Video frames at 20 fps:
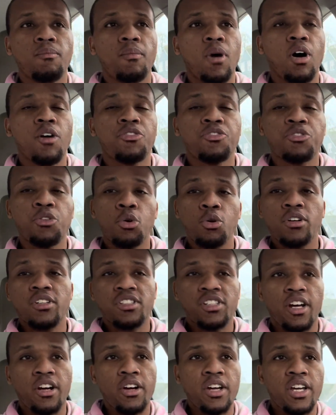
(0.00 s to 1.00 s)

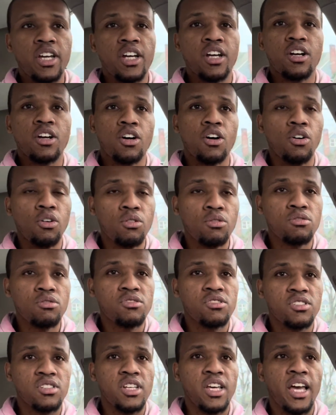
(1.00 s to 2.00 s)
authoritarian
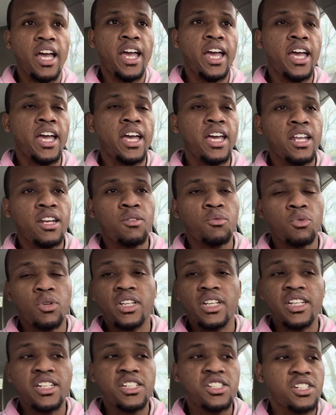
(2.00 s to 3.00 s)
cults and
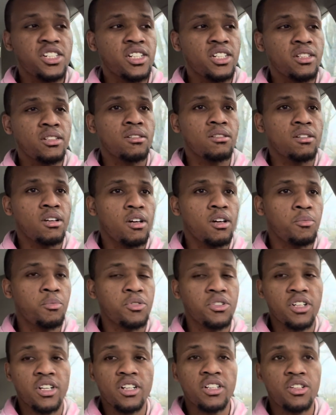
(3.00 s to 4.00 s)
religion,
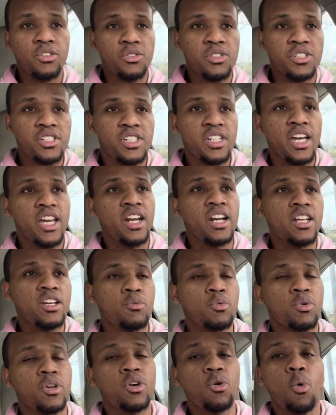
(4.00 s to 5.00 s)
particularly Christianity,
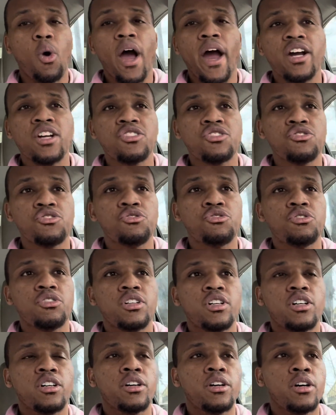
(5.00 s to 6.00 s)
requires you
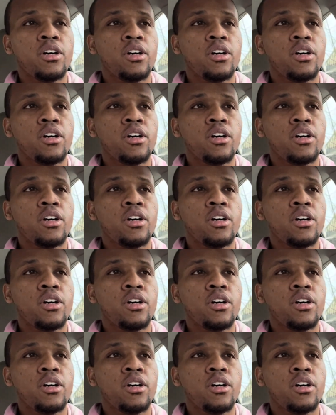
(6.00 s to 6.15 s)
to